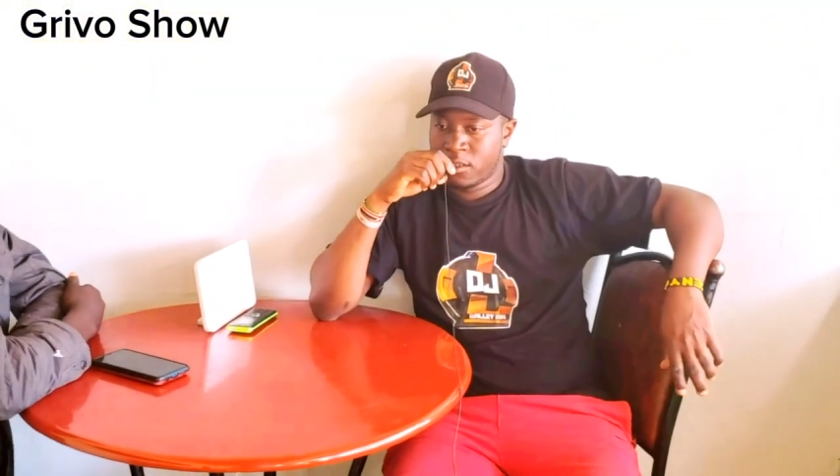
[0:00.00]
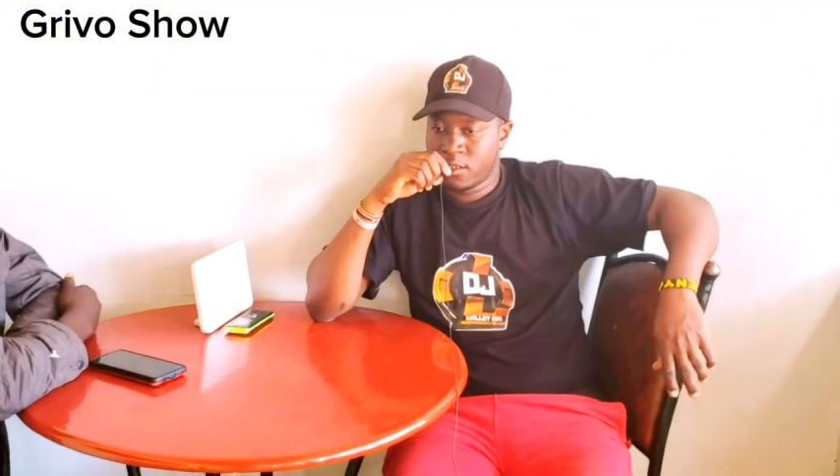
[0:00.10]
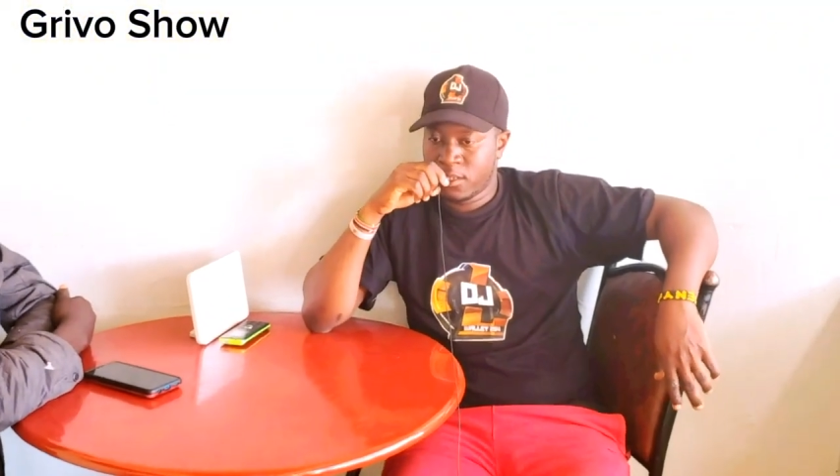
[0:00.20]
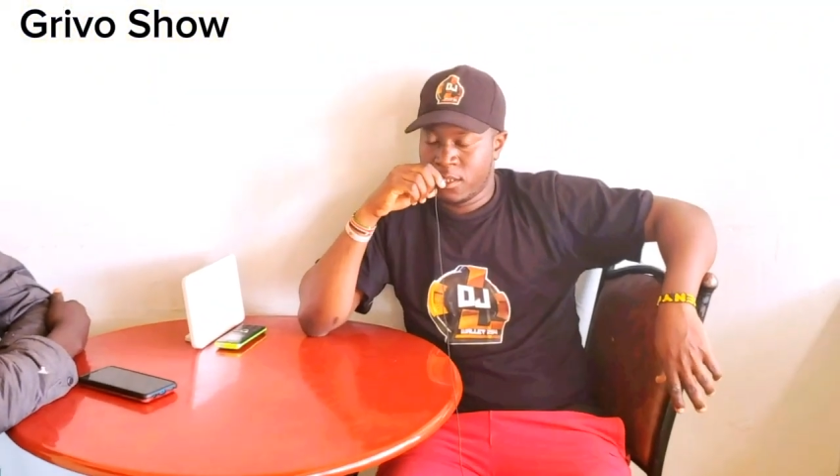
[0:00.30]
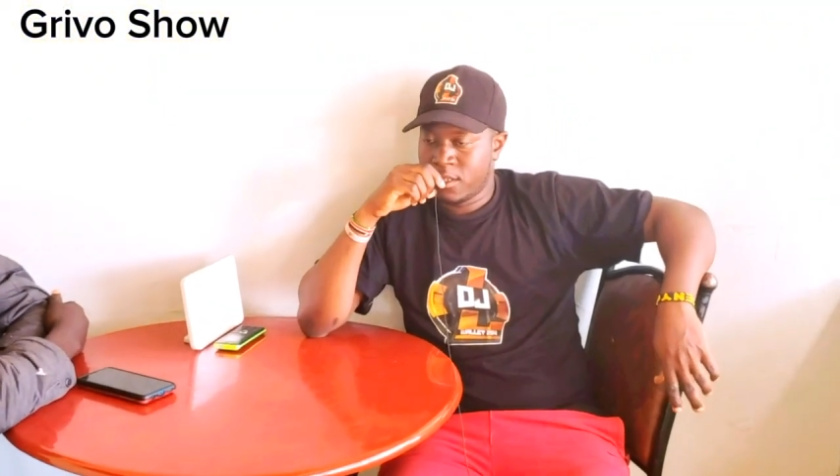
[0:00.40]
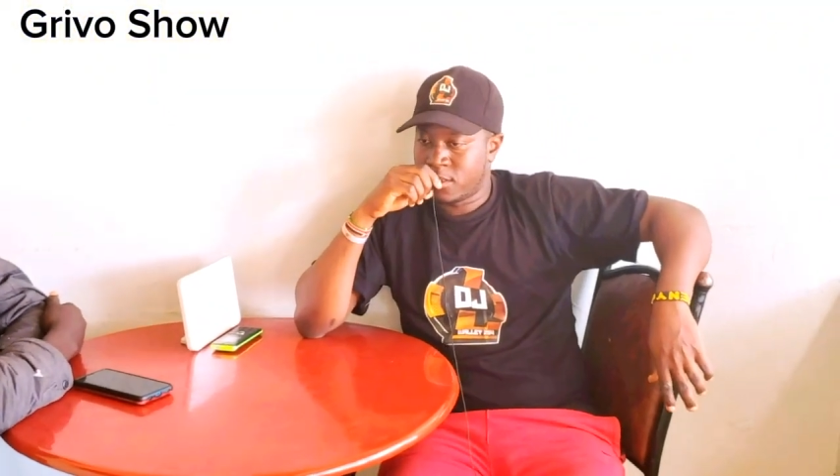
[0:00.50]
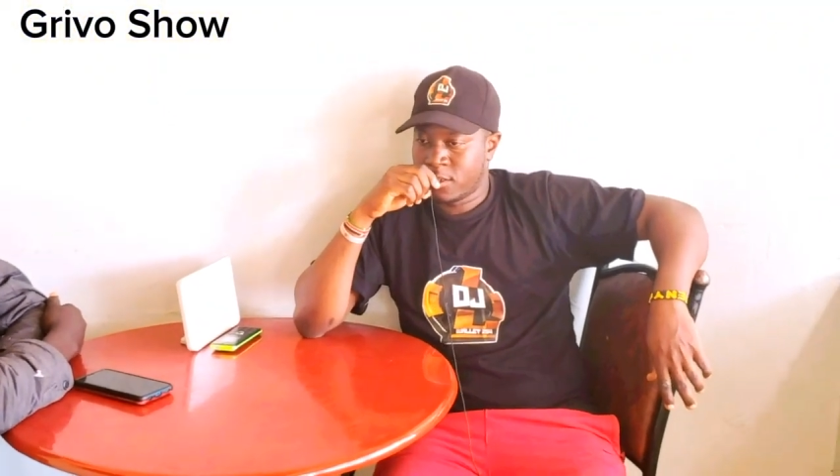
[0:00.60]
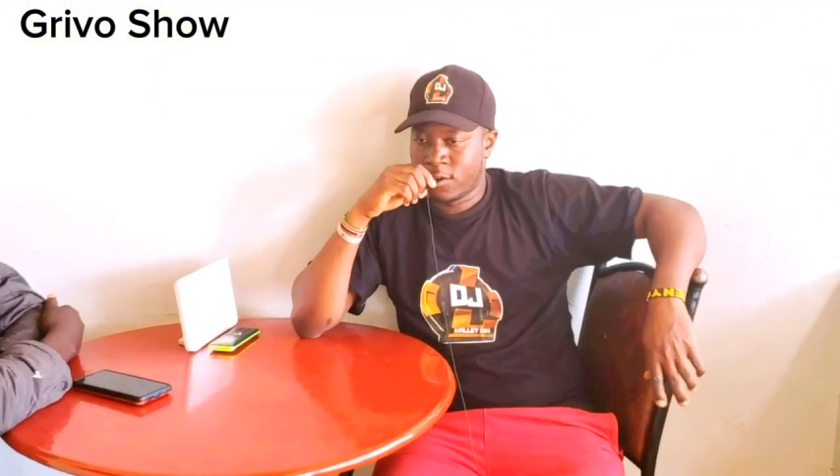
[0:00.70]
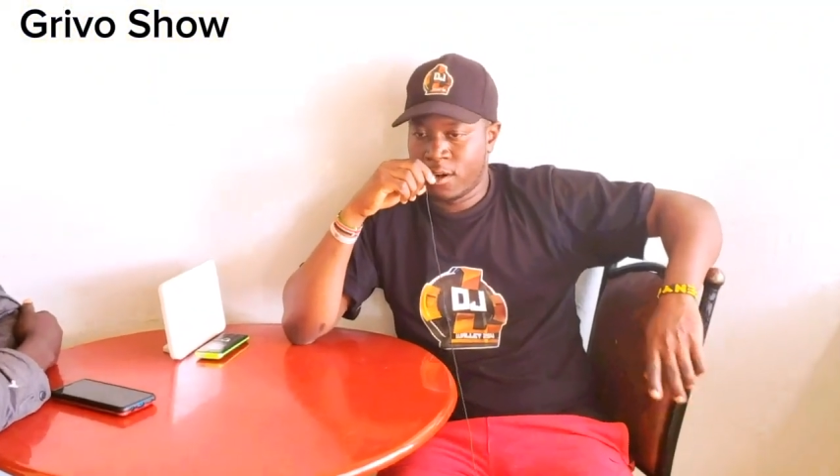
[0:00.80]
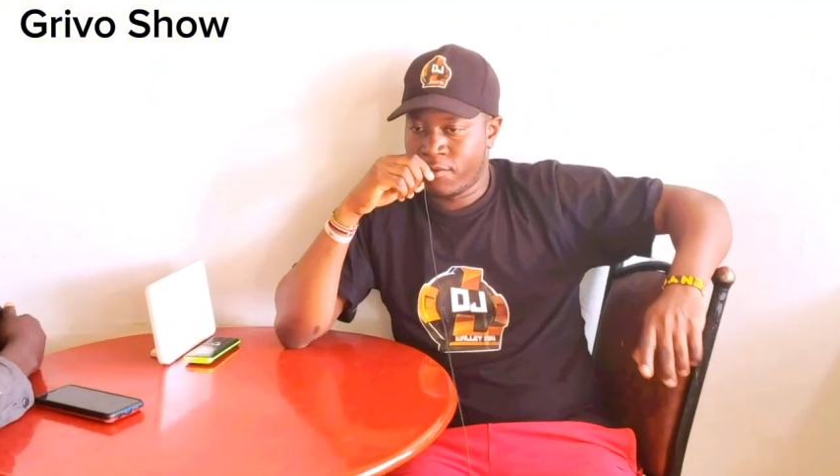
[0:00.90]
Yes,
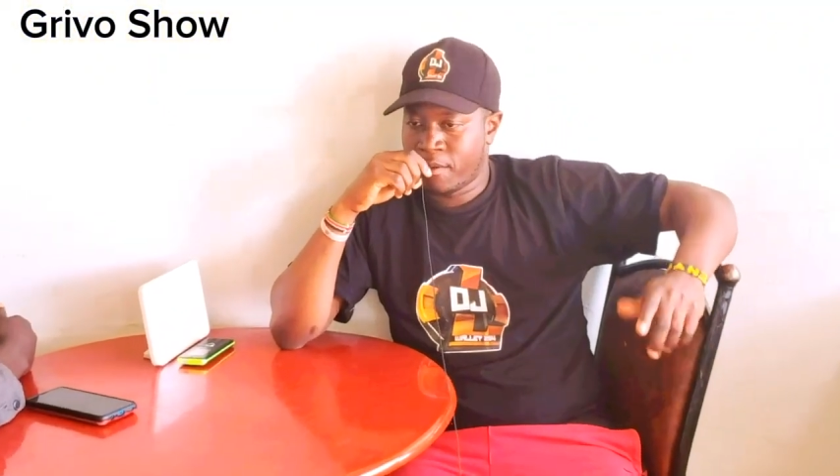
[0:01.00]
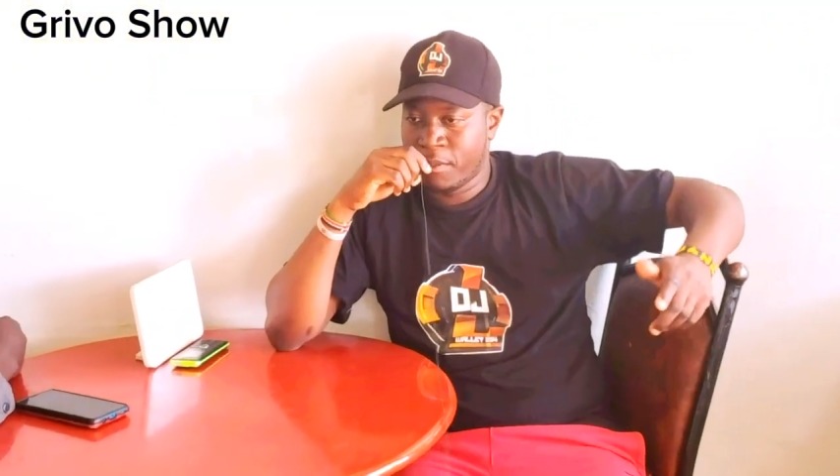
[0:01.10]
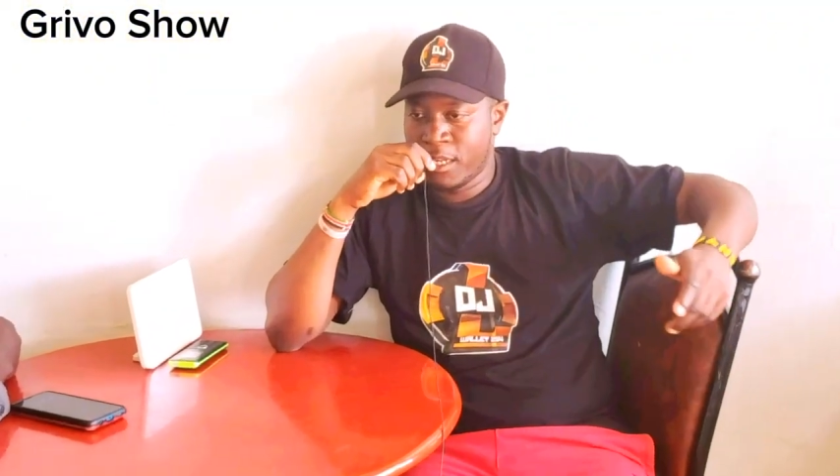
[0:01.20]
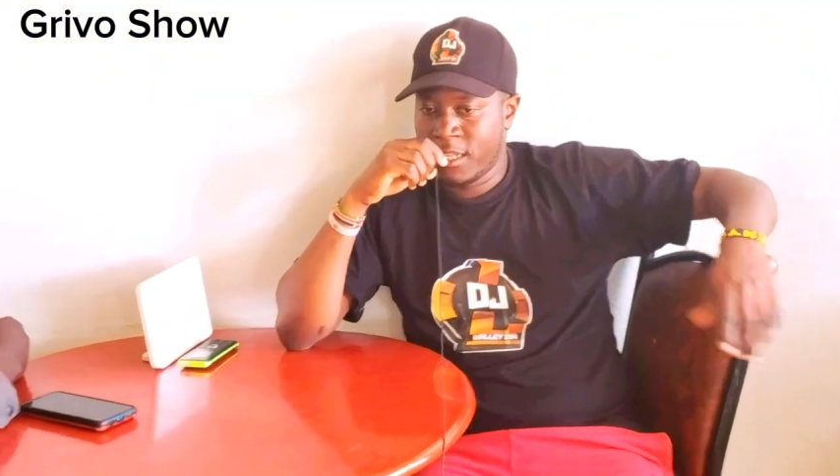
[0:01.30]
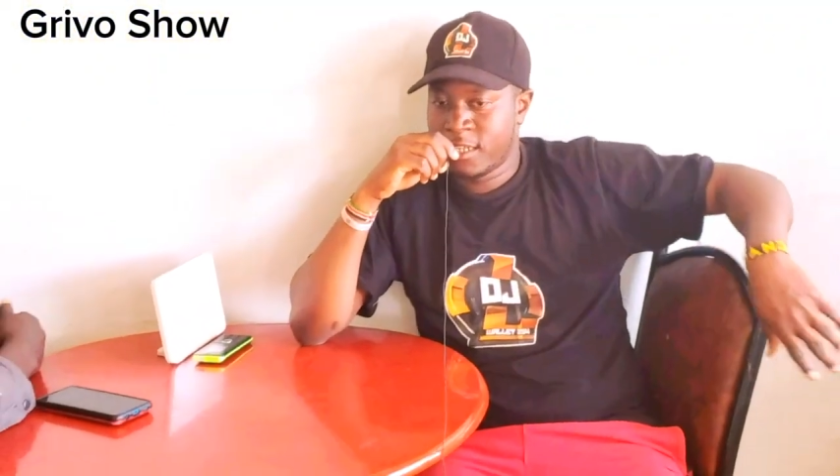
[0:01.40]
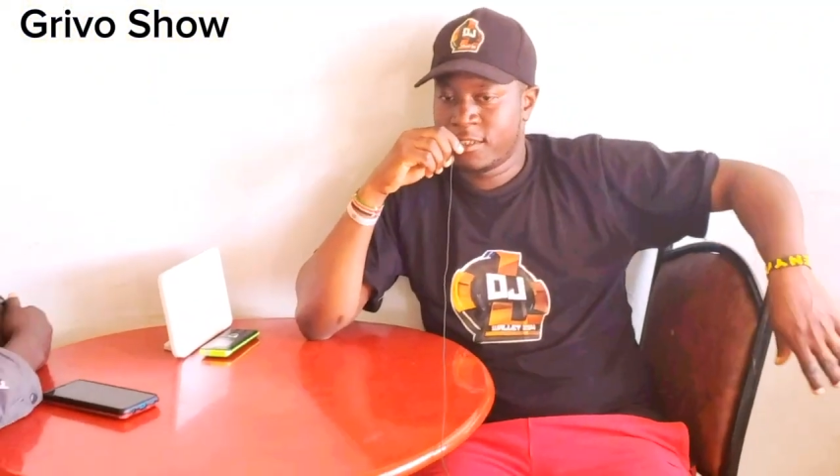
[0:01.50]
niko na familia.